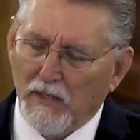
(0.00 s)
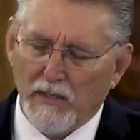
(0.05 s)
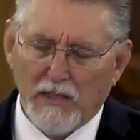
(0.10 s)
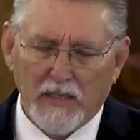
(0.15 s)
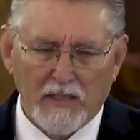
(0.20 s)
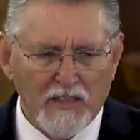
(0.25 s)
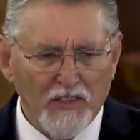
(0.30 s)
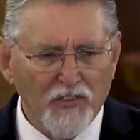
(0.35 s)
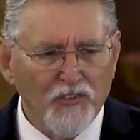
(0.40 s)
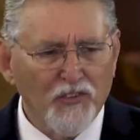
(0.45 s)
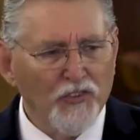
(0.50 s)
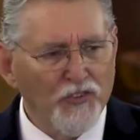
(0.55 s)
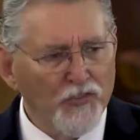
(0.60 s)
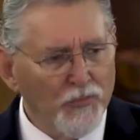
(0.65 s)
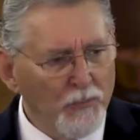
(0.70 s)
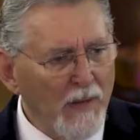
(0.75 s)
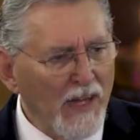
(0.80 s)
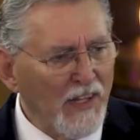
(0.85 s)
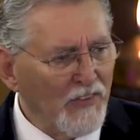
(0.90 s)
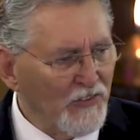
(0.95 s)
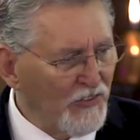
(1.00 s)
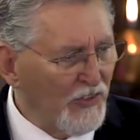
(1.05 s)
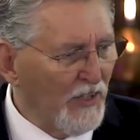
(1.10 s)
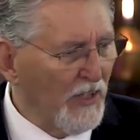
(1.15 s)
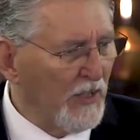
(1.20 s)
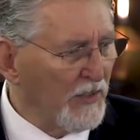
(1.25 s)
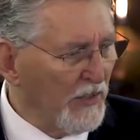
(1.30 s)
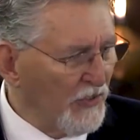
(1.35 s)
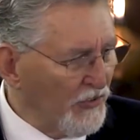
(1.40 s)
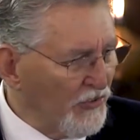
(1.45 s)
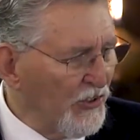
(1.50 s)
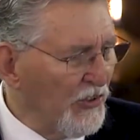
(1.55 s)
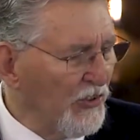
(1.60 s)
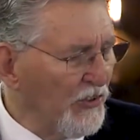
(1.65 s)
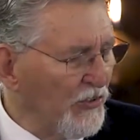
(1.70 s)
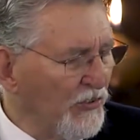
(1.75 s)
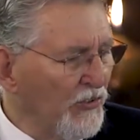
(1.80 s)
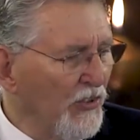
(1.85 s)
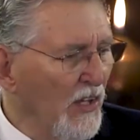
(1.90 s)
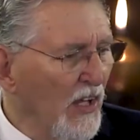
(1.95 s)
that this is my son, this
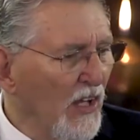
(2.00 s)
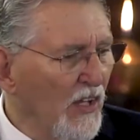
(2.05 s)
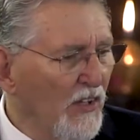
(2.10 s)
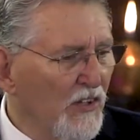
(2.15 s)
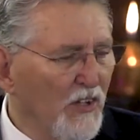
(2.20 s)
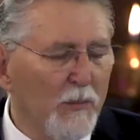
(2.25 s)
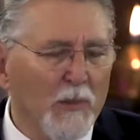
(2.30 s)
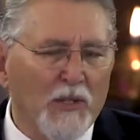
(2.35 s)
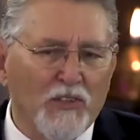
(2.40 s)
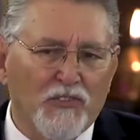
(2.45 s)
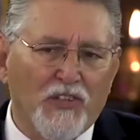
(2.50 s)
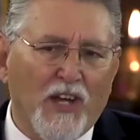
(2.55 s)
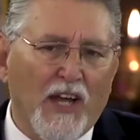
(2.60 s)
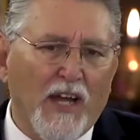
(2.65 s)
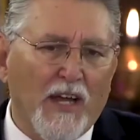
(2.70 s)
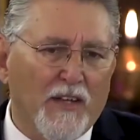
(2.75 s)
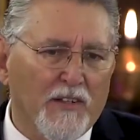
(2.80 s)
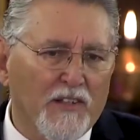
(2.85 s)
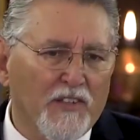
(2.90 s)
is the Messiah,